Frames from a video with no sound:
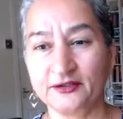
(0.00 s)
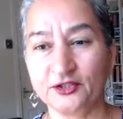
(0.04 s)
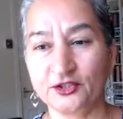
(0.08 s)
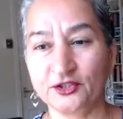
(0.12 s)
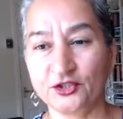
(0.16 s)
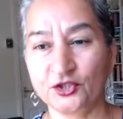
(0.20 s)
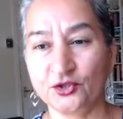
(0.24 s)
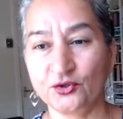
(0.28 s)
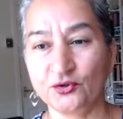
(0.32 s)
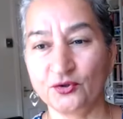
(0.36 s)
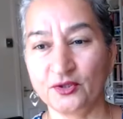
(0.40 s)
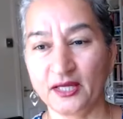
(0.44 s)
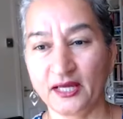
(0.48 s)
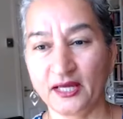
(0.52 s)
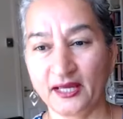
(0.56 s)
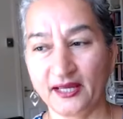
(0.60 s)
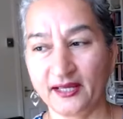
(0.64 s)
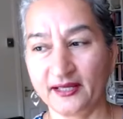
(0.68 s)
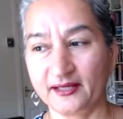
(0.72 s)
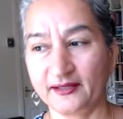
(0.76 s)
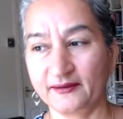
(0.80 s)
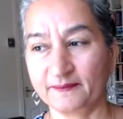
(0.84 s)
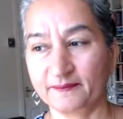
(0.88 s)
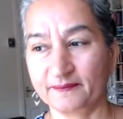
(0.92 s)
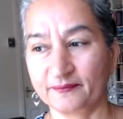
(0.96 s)
we really missed the
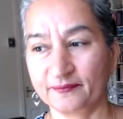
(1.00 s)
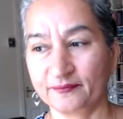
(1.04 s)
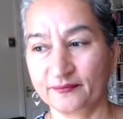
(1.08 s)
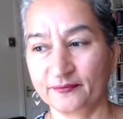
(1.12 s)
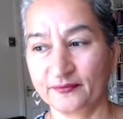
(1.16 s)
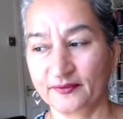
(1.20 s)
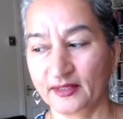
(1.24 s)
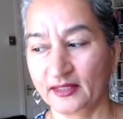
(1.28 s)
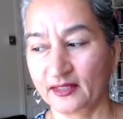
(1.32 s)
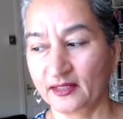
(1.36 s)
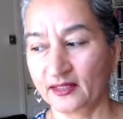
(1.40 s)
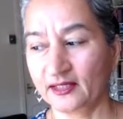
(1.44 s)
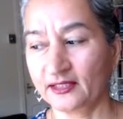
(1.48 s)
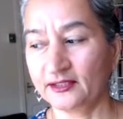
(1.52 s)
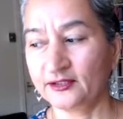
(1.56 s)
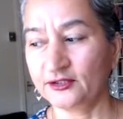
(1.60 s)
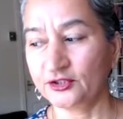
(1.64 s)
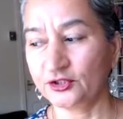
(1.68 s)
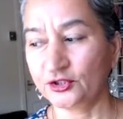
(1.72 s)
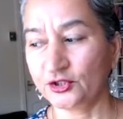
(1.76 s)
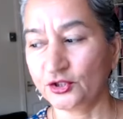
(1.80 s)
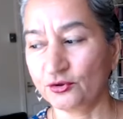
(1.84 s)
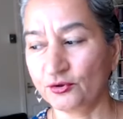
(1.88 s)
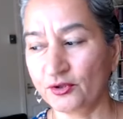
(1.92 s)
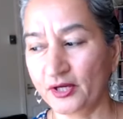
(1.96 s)
mark. In
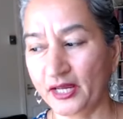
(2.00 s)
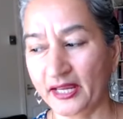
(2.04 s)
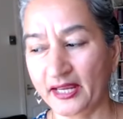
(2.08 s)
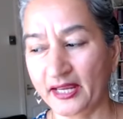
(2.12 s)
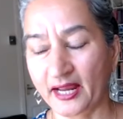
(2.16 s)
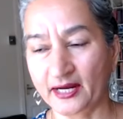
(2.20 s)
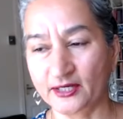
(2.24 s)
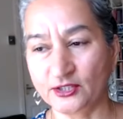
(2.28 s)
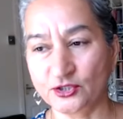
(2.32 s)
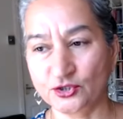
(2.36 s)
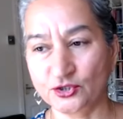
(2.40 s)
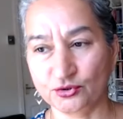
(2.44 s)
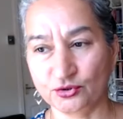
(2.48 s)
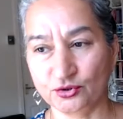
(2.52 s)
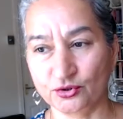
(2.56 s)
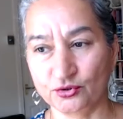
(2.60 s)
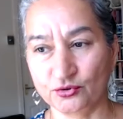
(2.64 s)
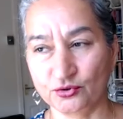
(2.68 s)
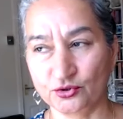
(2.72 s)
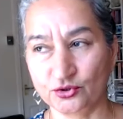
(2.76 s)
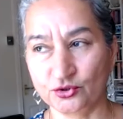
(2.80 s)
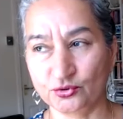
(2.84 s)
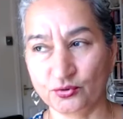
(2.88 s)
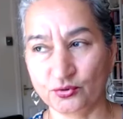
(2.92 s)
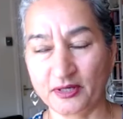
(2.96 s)
the UK,
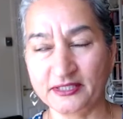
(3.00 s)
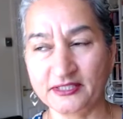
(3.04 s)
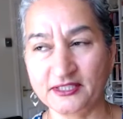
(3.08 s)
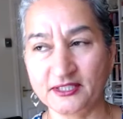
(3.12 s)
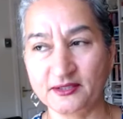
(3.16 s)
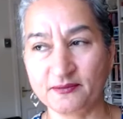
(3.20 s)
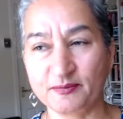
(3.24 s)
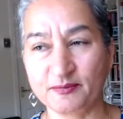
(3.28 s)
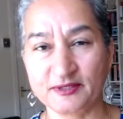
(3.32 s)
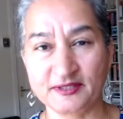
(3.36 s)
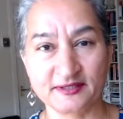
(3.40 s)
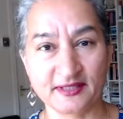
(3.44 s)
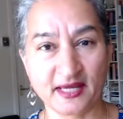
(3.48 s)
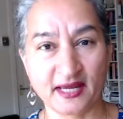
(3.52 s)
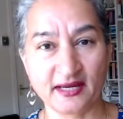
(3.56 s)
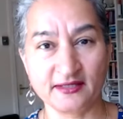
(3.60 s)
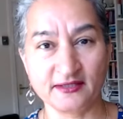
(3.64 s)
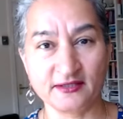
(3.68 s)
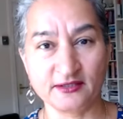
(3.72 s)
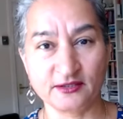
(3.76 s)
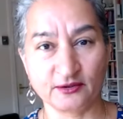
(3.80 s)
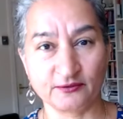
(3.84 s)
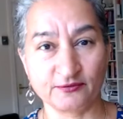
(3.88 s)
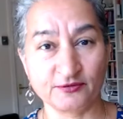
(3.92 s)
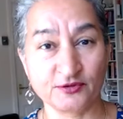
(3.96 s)
Andrew,
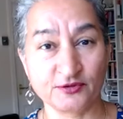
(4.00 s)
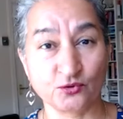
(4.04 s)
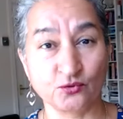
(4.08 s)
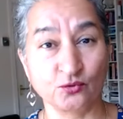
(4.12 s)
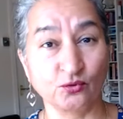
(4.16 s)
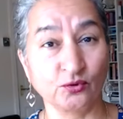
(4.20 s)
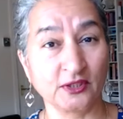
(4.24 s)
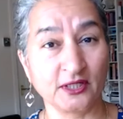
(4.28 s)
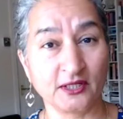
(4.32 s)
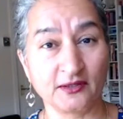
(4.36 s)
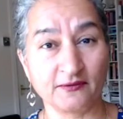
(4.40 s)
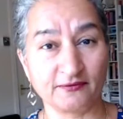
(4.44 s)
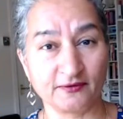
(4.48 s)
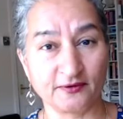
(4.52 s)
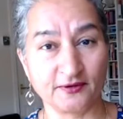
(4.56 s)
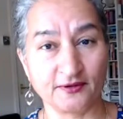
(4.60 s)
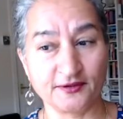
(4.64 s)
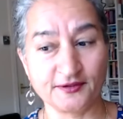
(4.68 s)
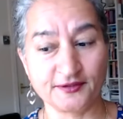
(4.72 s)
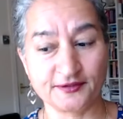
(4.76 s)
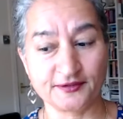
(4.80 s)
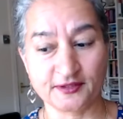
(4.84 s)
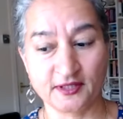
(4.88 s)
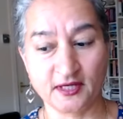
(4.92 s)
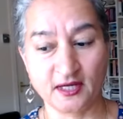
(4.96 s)
20% of school
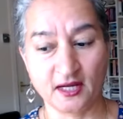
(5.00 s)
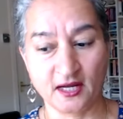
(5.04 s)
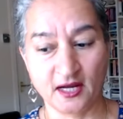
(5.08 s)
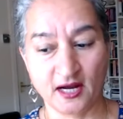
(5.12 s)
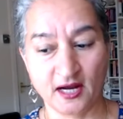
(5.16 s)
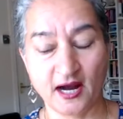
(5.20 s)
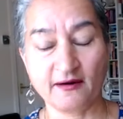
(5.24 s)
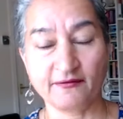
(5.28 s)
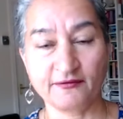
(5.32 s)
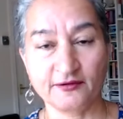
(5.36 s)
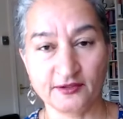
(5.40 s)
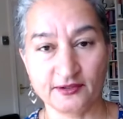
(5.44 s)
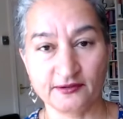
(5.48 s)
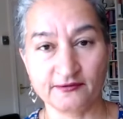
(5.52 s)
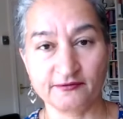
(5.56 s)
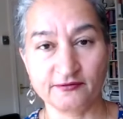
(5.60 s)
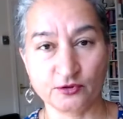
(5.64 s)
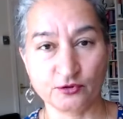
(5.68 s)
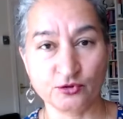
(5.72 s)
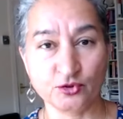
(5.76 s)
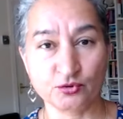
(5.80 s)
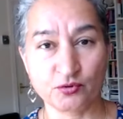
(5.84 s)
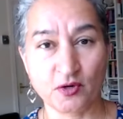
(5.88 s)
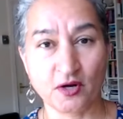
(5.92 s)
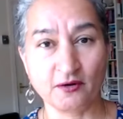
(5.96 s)
leavers, after they've
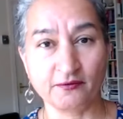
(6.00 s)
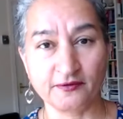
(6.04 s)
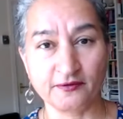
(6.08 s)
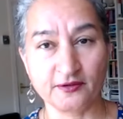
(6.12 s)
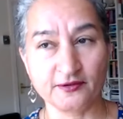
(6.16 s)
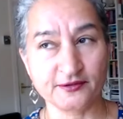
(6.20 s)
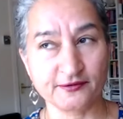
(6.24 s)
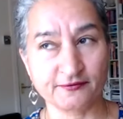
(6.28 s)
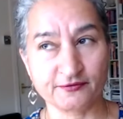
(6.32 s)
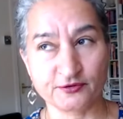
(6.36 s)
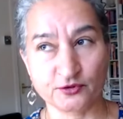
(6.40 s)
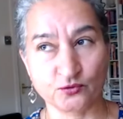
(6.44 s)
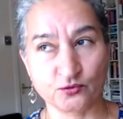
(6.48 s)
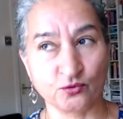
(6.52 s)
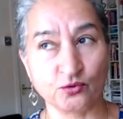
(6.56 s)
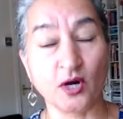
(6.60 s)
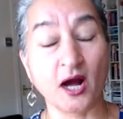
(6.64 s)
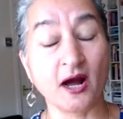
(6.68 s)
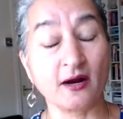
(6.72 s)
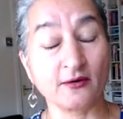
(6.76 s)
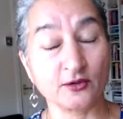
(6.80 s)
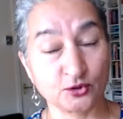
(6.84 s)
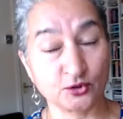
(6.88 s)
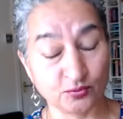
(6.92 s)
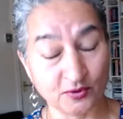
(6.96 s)
done 12 years of school,
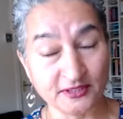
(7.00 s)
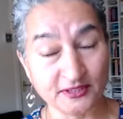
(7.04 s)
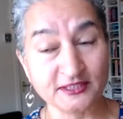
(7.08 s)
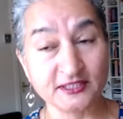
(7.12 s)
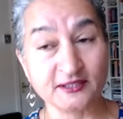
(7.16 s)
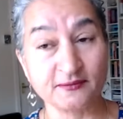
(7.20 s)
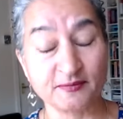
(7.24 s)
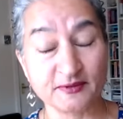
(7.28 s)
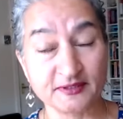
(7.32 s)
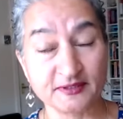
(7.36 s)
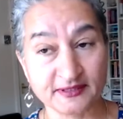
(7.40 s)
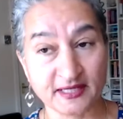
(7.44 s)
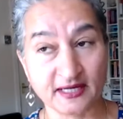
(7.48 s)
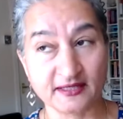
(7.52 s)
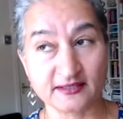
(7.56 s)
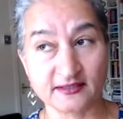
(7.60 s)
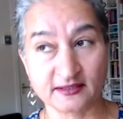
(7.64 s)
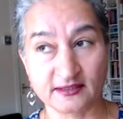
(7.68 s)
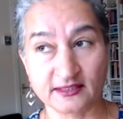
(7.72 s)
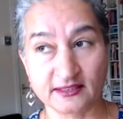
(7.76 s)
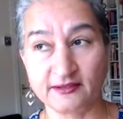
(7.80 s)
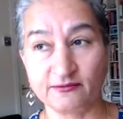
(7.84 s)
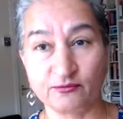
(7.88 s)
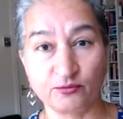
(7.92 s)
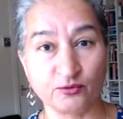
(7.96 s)

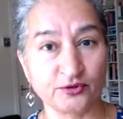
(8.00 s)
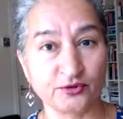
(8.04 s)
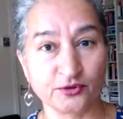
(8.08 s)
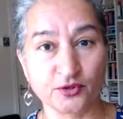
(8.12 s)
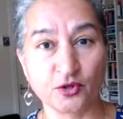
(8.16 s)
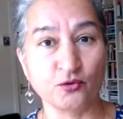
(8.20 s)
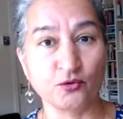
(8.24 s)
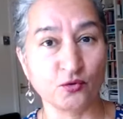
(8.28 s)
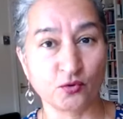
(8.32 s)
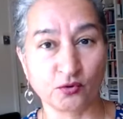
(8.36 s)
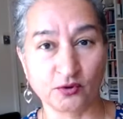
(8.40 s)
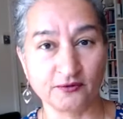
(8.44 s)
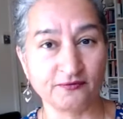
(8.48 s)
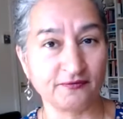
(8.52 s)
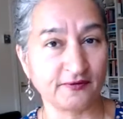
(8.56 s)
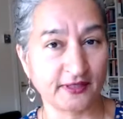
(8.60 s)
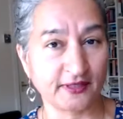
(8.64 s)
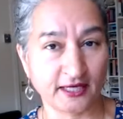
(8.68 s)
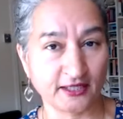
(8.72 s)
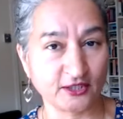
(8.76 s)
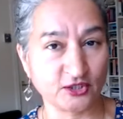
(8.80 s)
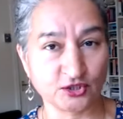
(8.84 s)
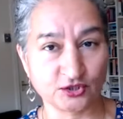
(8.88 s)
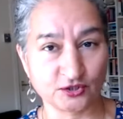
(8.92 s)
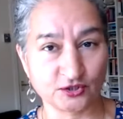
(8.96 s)
20% uh, leave with no
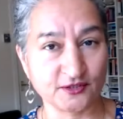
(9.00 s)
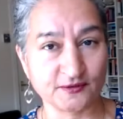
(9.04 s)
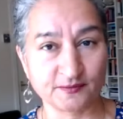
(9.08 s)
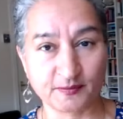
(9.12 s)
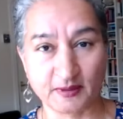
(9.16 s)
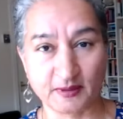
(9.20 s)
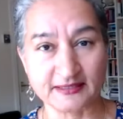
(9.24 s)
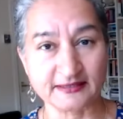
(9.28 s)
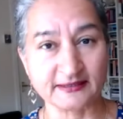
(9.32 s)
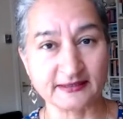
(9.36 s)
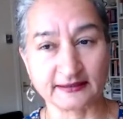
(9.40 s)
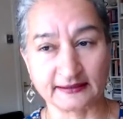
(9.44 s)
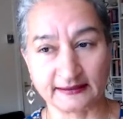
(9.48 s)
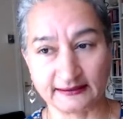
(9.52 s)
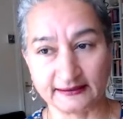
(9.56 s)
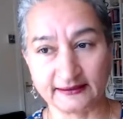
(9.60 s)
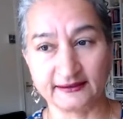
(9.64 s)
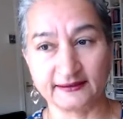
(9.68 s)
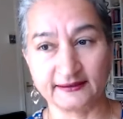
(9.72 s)
qualifications, basically.